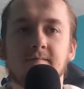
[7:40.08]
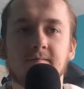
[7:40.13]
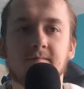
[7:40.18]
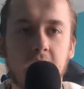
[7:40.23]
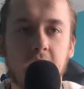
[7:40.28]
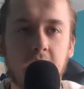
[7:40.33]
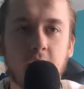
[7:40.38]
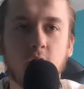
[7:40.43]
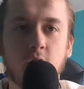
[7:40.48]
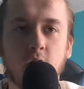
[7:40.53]

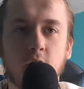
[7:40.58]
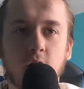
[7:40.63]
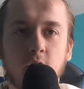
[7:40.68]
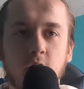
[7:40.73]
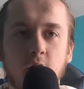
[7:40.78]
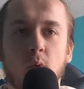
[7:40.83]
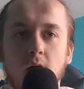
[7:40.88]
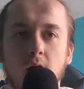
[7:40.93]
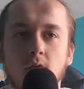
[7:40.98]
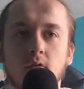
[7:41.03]
You'll
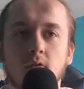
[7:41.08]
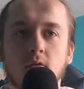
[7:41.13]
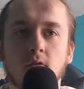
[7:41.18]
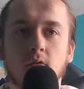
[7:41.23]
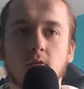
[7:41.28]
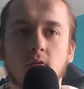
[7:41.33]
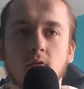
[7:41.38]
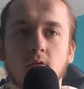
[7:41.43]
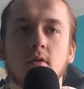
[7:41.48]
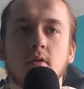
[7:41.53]
probably go
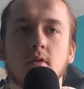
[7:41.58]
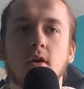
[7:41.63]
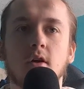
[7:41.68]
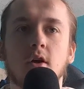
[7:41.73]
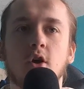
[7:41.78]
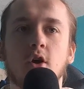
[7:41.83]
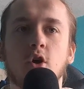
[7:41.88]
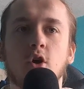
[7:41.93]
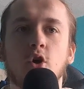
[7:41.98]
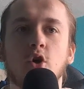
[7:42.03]
down
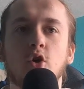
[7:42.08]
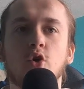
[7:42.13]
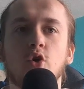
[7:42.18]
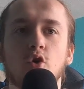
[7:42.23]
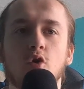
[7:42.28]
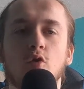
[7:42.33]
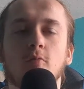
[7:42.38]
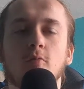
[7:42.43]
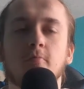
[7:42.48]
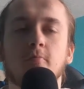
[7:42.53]
as top
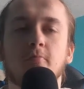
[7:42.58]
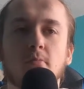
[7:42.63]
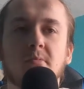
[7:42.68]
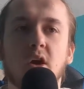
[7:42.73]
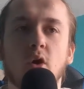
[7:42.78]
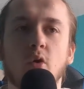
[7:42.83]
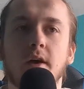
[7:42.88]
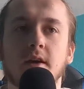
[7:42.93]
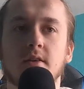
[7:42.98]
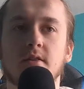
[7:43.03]
5
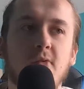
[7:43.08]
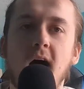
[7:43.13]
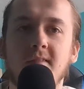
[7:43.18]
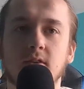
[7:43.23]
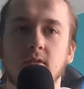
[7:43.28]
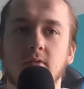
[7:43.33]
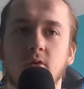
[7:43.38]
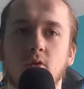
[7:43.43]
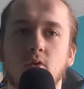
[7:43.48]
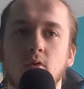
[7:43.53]
actors
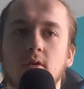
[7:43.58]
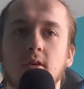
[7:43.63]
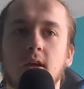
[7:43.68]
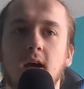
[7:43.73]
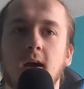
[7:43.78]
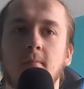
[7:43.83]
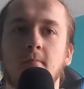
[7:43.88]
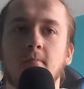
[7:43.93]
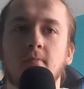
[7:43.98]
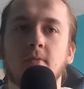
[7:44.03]
of all
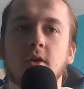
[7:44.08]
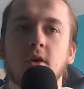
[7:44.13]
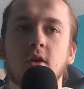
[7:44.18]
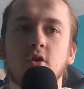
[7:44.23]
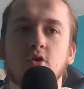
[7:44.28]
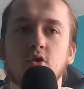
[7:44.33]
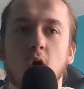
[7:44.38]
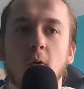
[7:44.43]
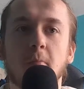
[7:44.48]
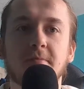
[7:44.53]
time.
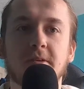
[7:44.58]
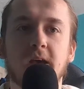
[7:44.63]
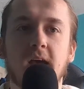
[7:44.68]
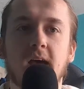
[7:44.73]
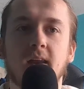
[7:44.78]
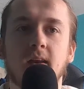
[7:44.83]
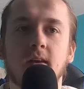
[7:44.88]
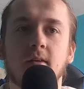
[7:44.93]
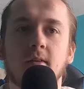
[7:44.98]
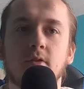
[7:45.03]
Top
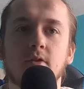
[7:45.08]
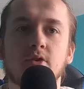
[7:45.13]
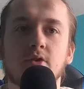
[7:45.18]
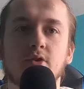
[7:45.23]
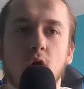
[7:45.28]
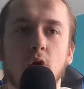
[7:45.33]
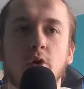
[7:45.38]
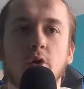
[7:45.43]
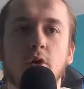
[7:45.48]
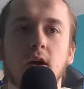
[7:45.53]
10,
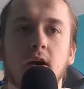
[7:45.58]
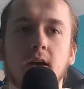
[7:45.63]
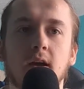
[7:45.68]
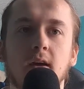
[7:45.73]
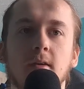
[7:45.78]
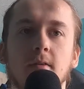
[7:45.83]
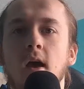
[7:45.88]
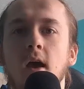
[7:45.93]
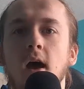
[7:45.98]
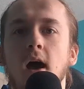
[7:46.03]
certainly.
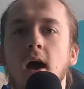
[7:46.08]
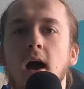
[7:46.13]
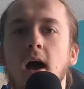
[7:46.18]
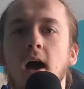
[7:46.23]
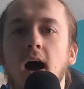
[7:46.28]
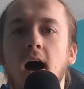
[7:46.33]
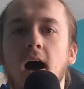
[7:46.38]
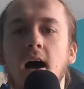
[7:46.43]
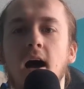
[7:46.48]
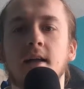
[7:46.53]

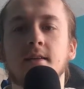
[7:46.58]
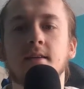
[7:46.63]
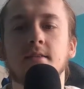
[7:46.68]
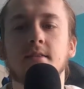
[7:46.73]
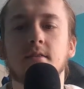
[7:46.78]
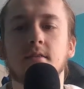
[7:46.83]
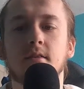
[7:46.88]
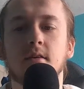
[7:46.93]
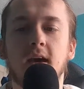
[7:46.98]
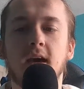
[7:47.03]
And
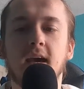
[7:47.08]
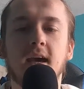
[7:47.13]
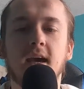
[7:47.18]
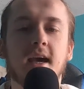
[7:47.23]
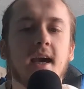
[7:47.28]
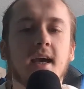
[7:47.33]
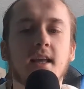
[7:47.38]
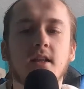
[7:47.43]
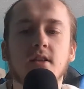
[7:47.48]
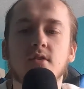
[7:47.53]

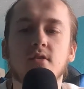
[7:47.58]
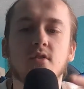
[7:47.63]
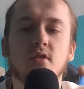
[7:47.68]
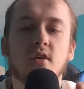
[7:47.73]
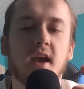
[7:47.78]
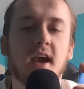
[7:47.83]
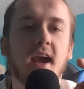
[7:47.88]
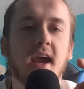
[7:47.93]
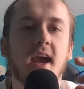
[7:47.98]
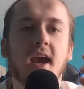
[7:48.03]
it's
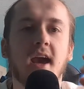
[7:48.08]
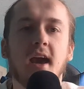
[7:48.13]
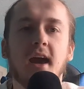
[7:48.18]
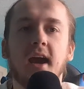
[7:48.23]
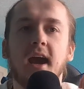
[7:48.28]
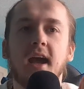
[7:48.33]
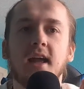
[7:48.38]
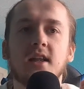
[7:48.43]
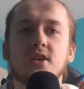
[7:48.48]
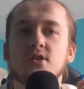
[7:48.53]

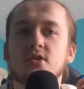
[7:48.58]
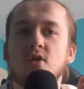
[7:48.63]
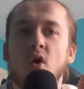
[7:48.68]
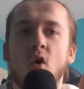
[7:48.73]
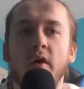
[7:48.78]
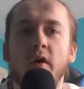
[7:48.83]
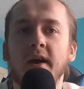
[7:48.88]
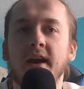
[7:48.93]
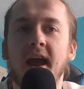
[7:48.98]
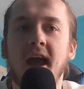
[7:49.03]

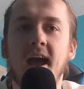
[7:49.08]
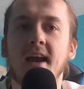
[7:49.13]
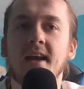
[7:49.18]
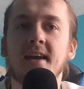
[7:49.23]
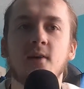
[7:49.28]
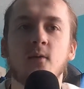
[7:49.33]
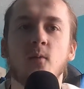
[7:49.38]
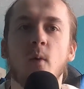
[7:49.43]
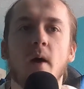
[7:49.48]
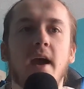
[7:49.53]
not in
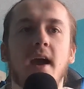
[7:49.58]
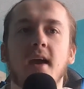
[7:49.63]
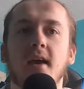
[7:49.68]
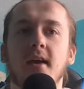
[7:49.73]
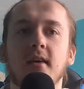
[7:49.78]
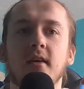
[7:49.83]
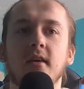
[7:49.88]
any way